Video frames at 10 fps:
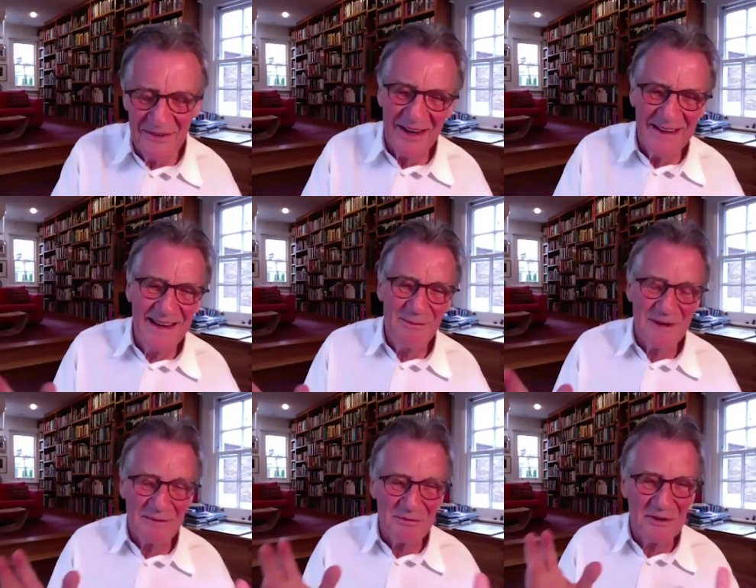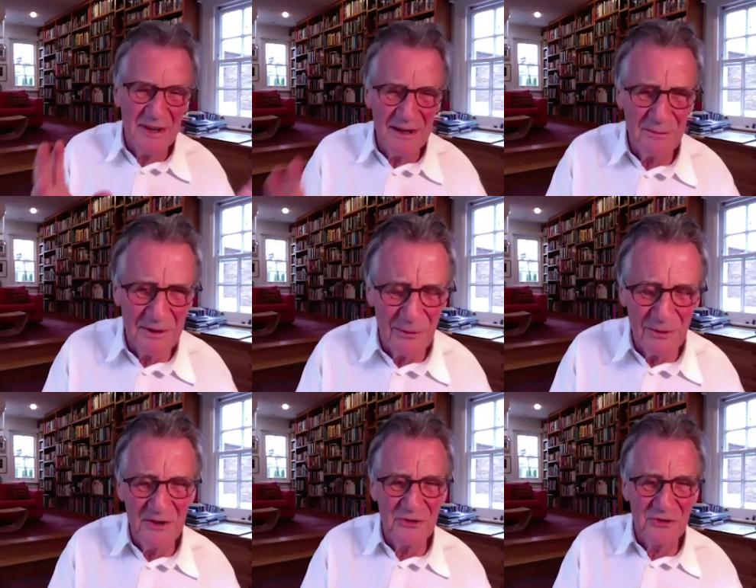and he would have to deal with
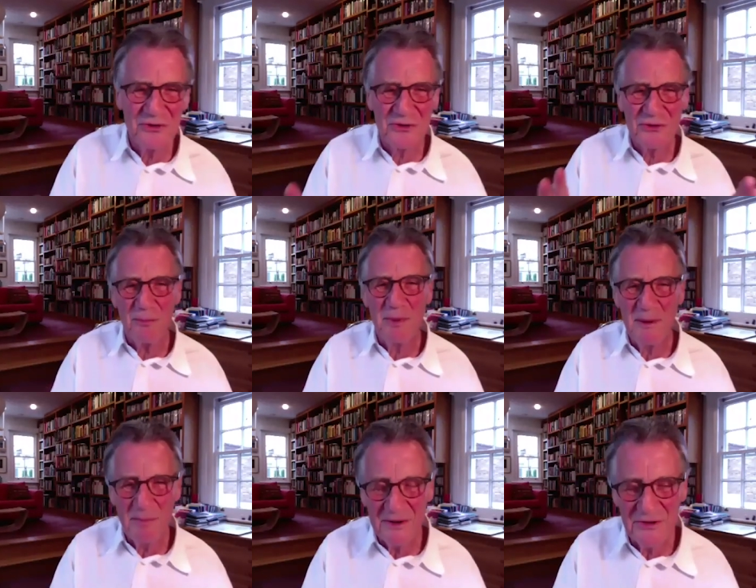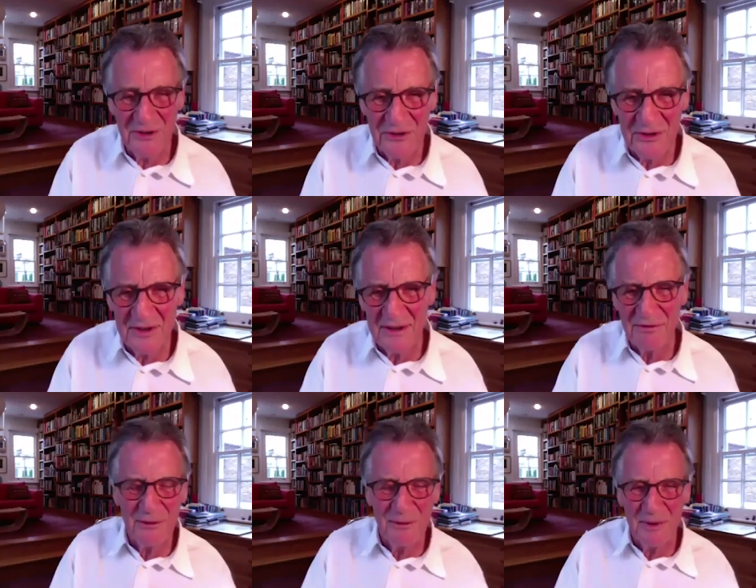all these stroppy peasants and
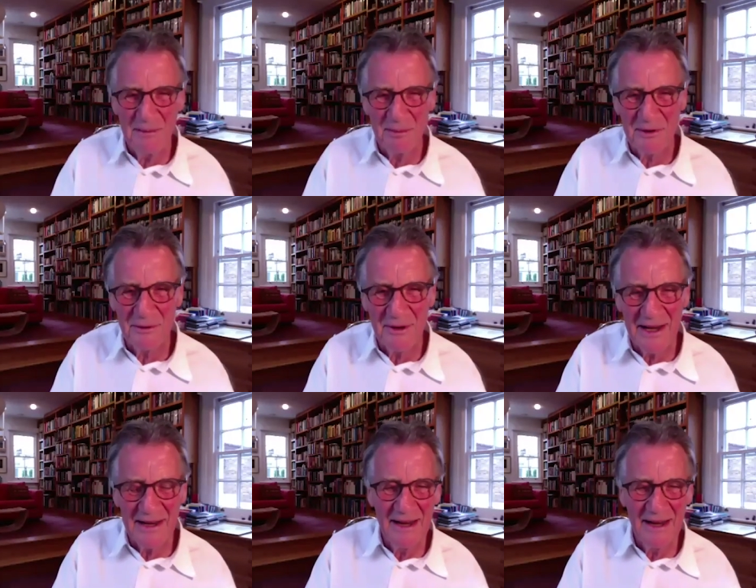difficult people and all that.